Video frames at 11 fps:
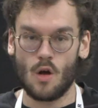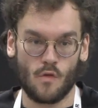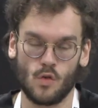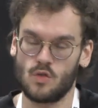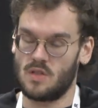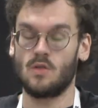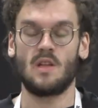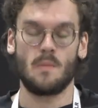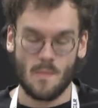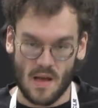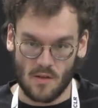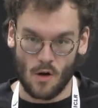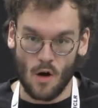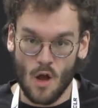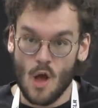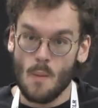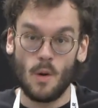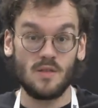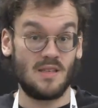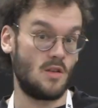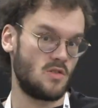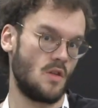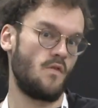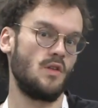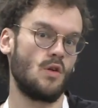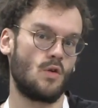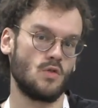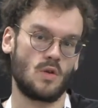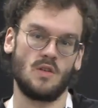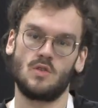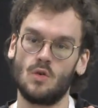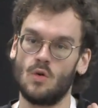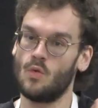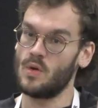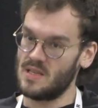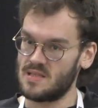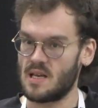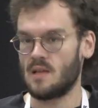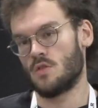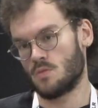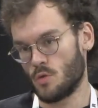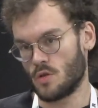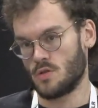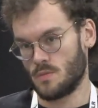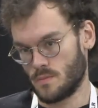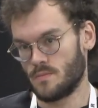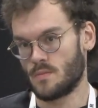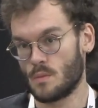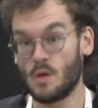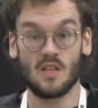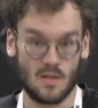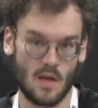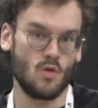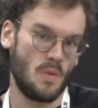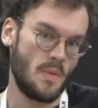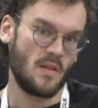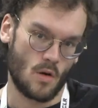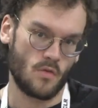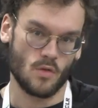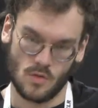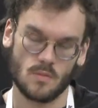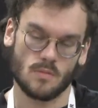of course it's going to be better, but it doesn't fit the constraint, so we discard those models. They will be better, of course.